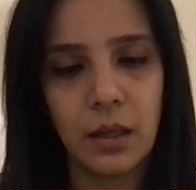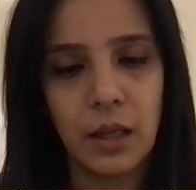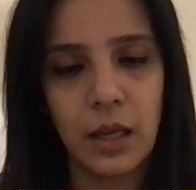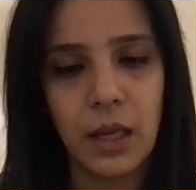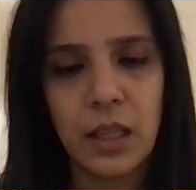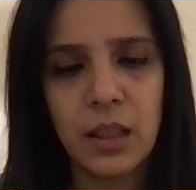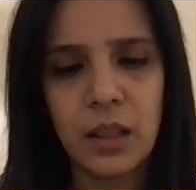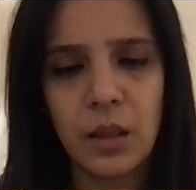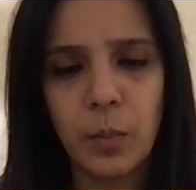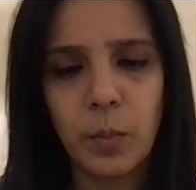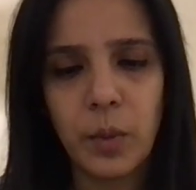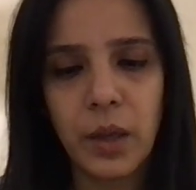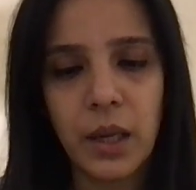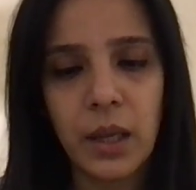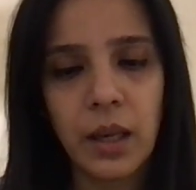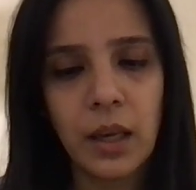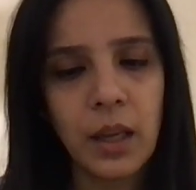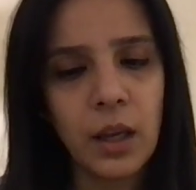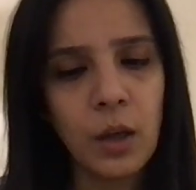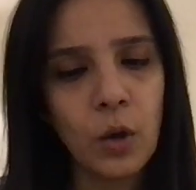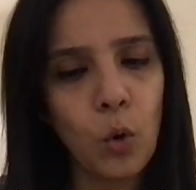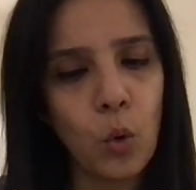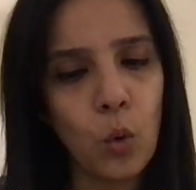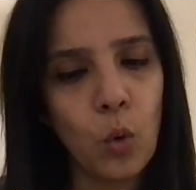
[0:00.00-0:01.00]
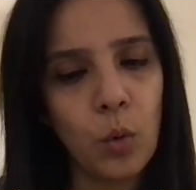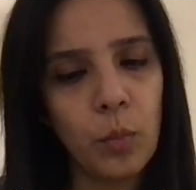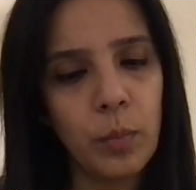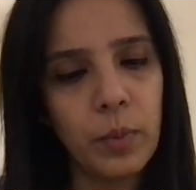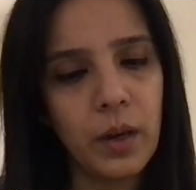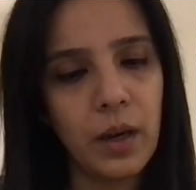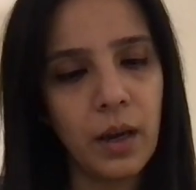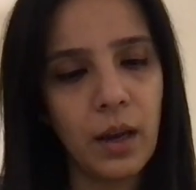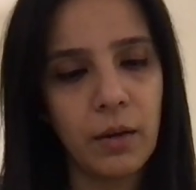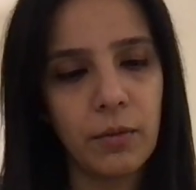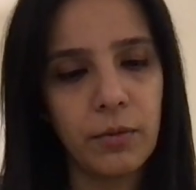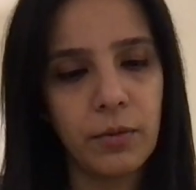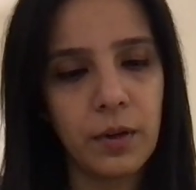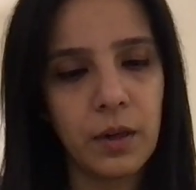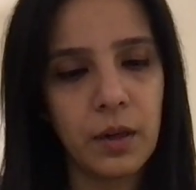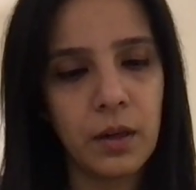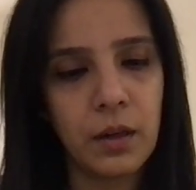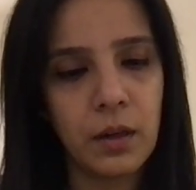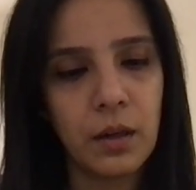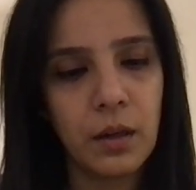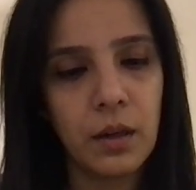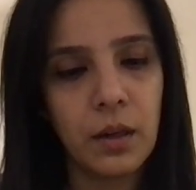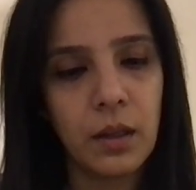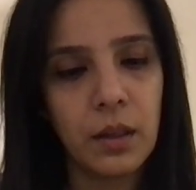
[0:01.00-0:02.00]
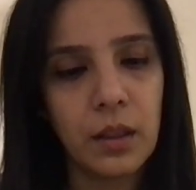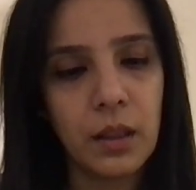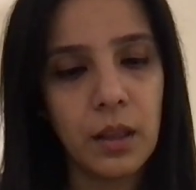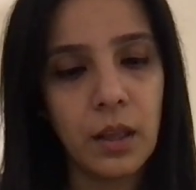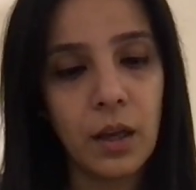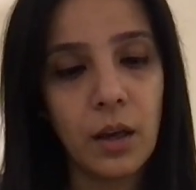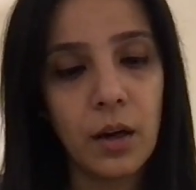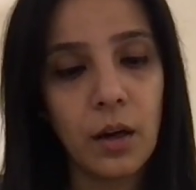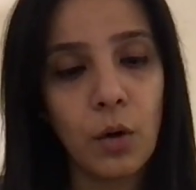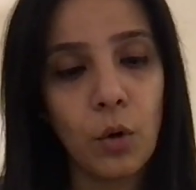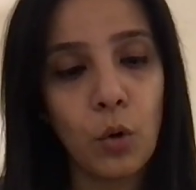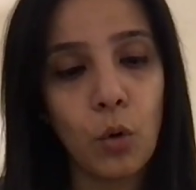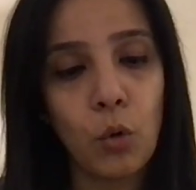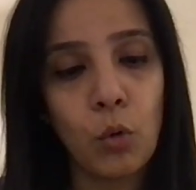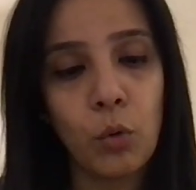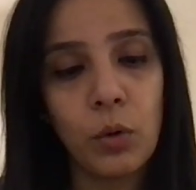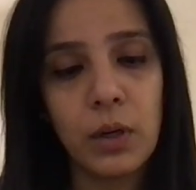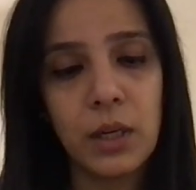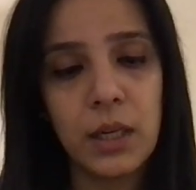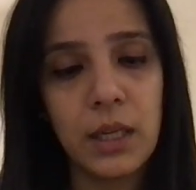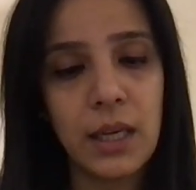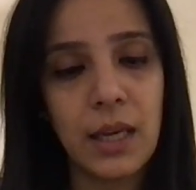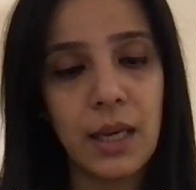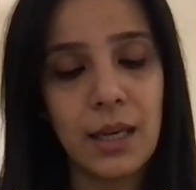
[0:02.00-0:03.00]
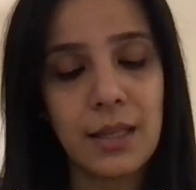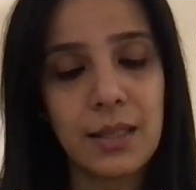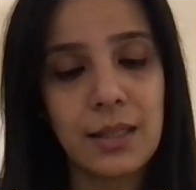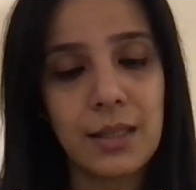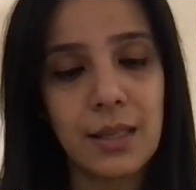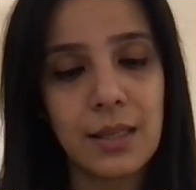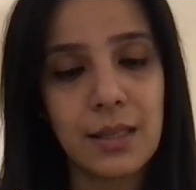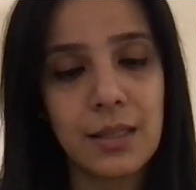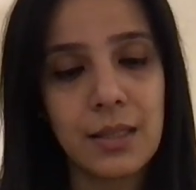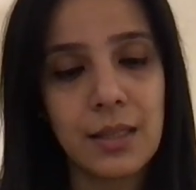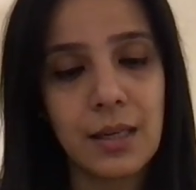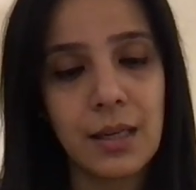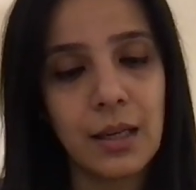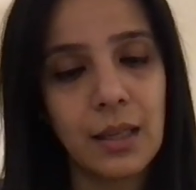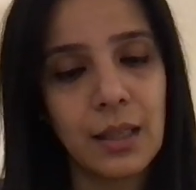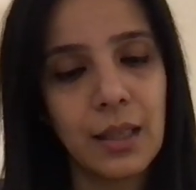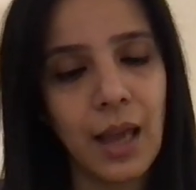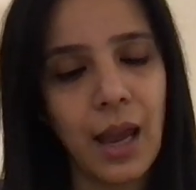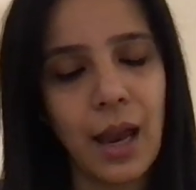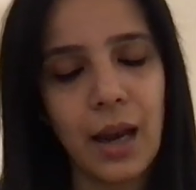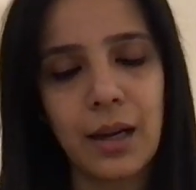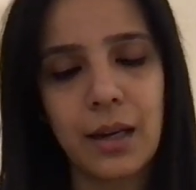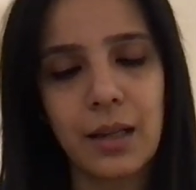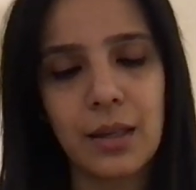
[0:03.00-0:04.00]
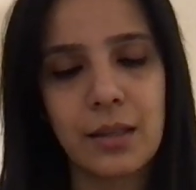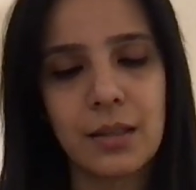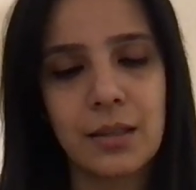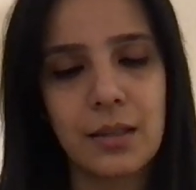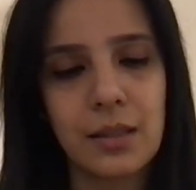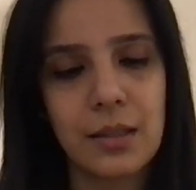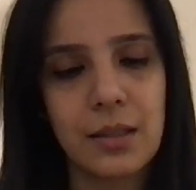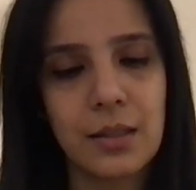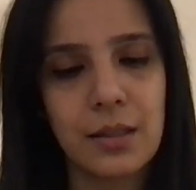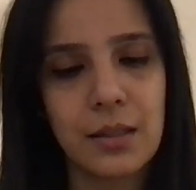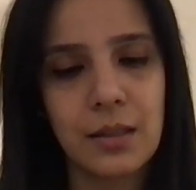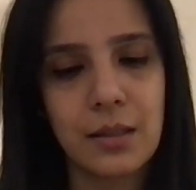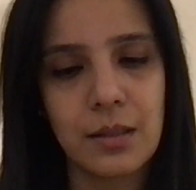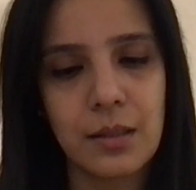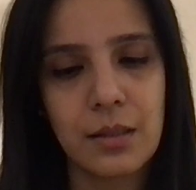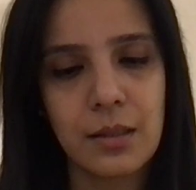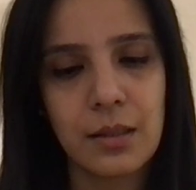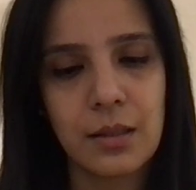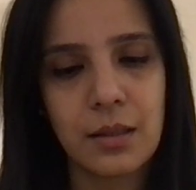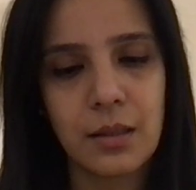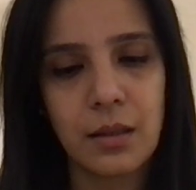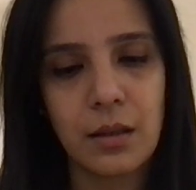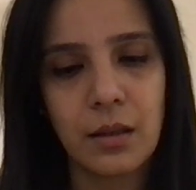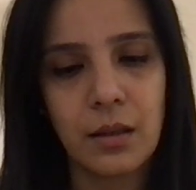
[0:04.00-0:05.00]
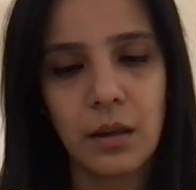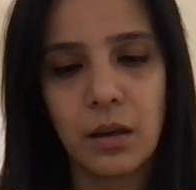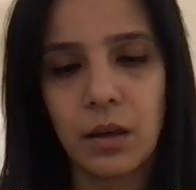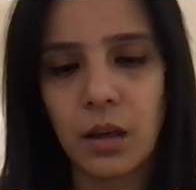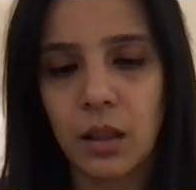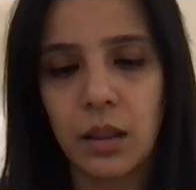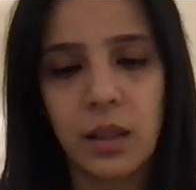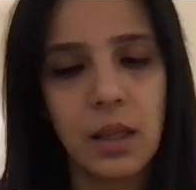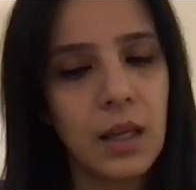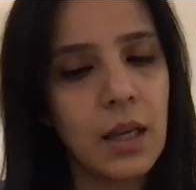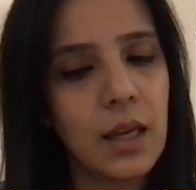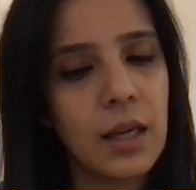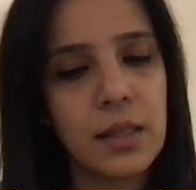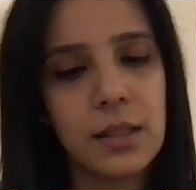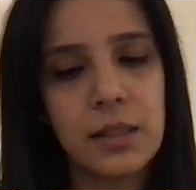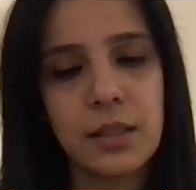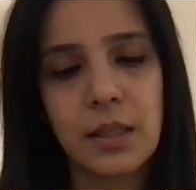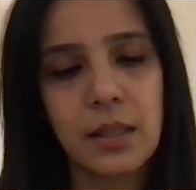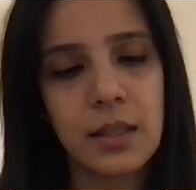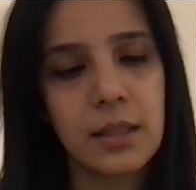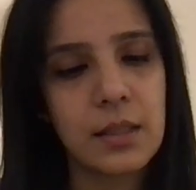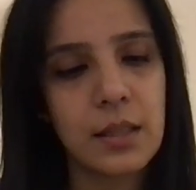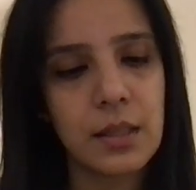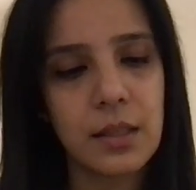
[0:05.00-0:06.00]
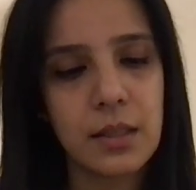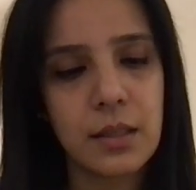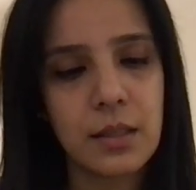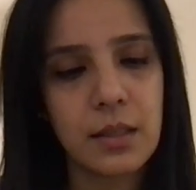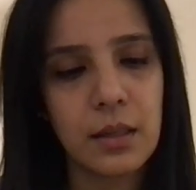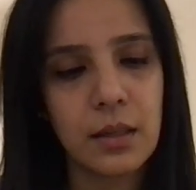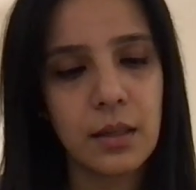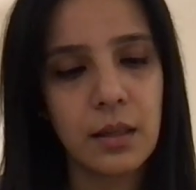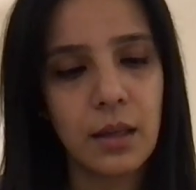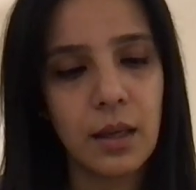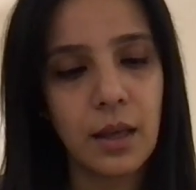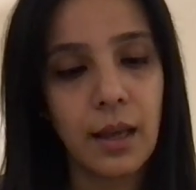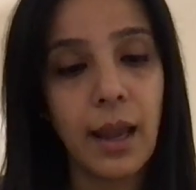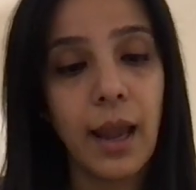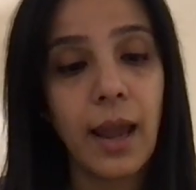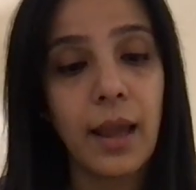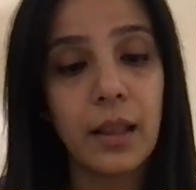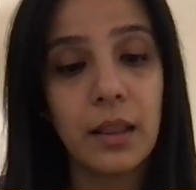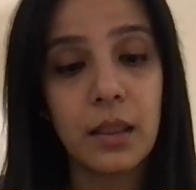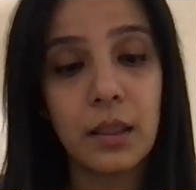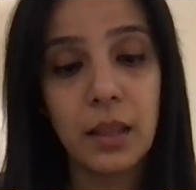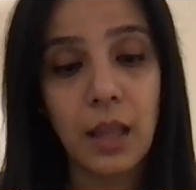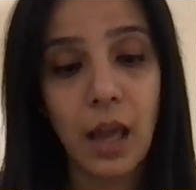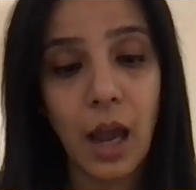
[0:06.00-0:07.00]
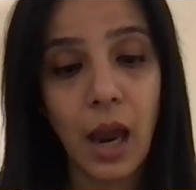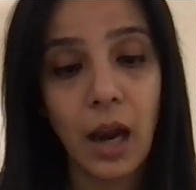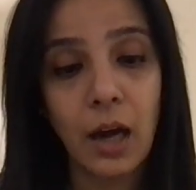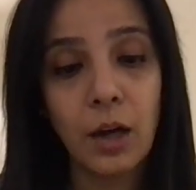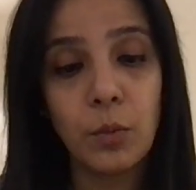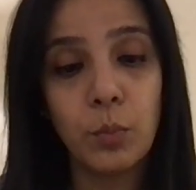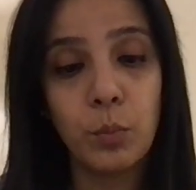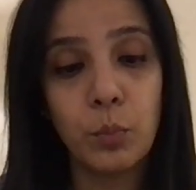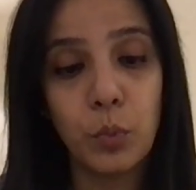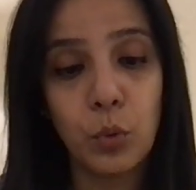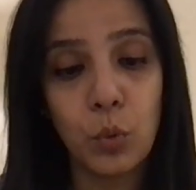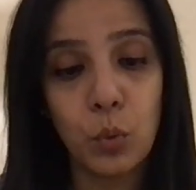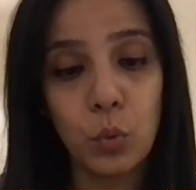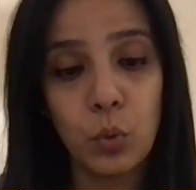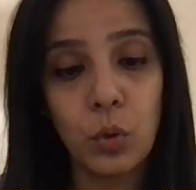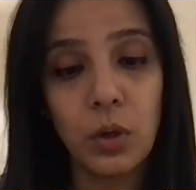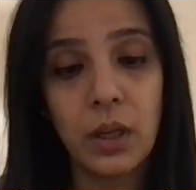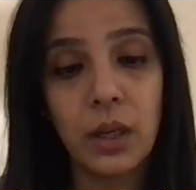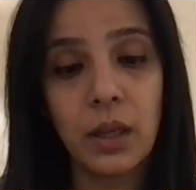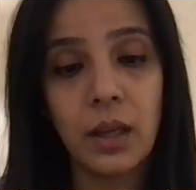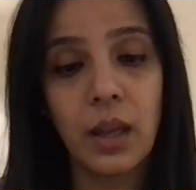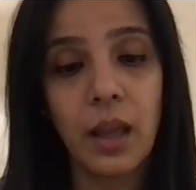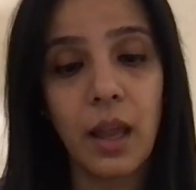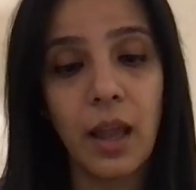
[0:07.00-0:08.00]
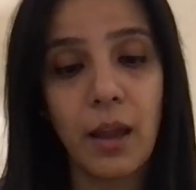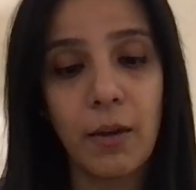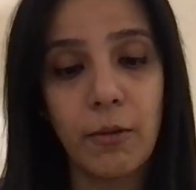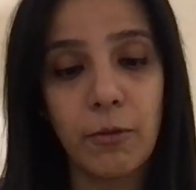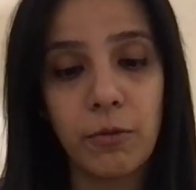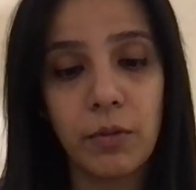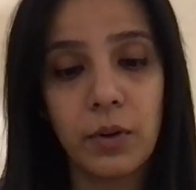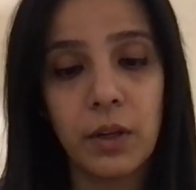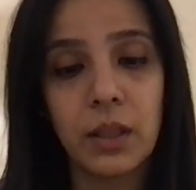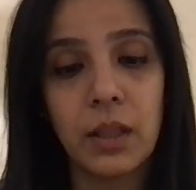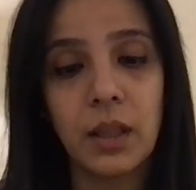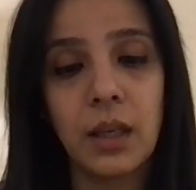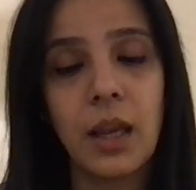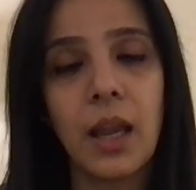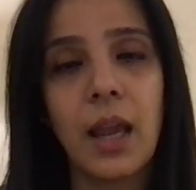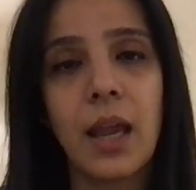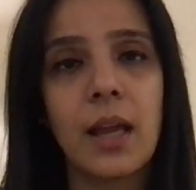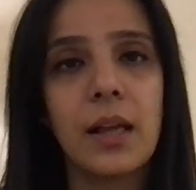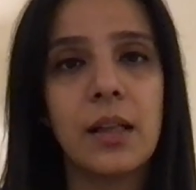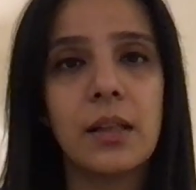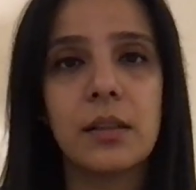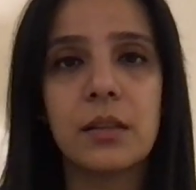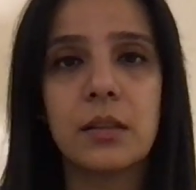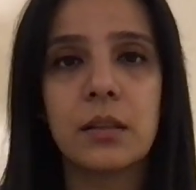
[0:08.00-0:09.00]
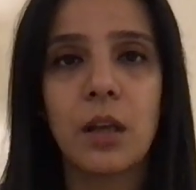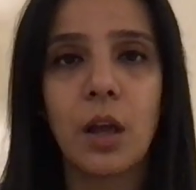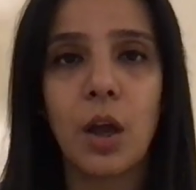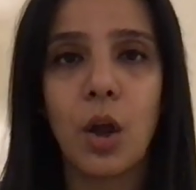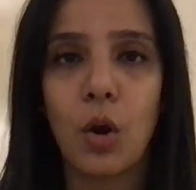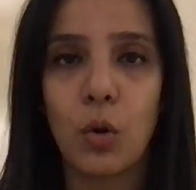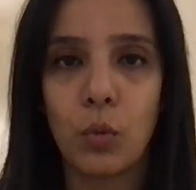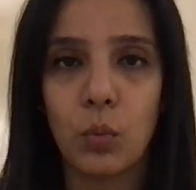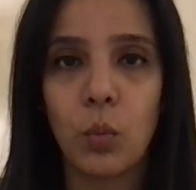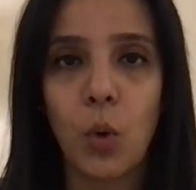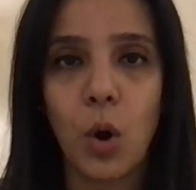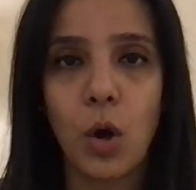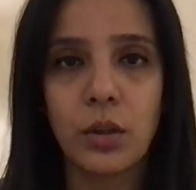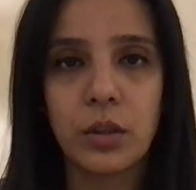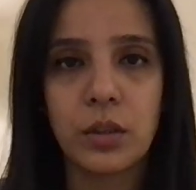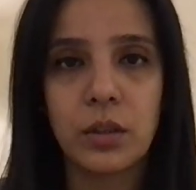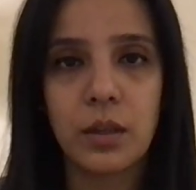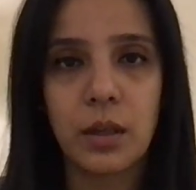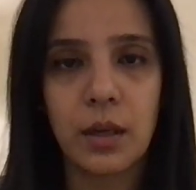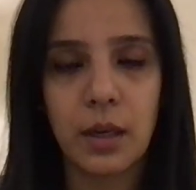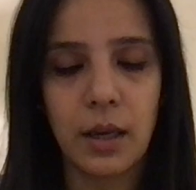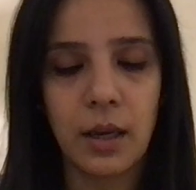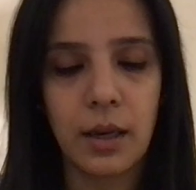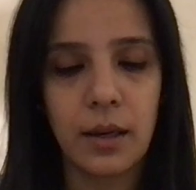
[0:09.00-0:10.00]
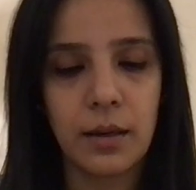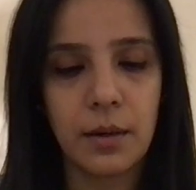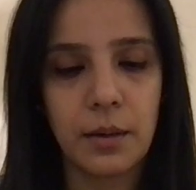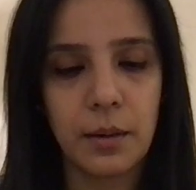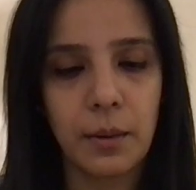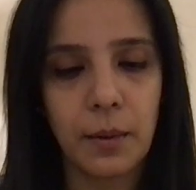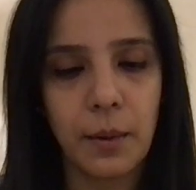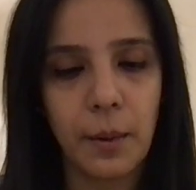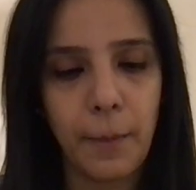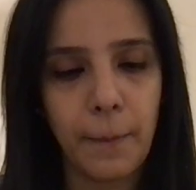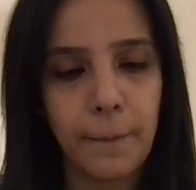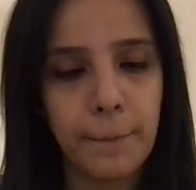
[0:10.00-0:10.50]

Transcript: In the beginning, O oh beloved, there only existed that existence. Nothing else existed. And that brooding everything else was created.